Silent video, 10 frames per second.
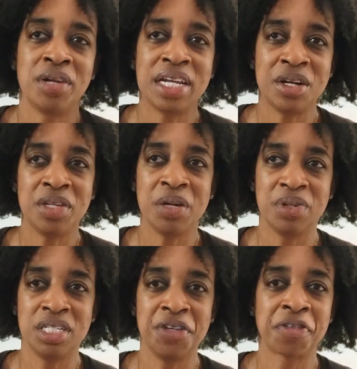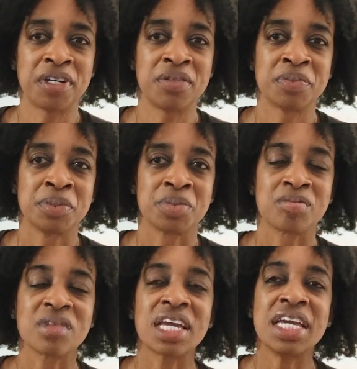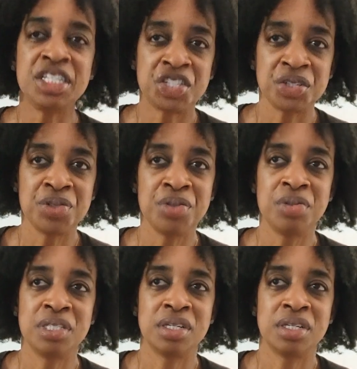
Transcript: I know there were different issues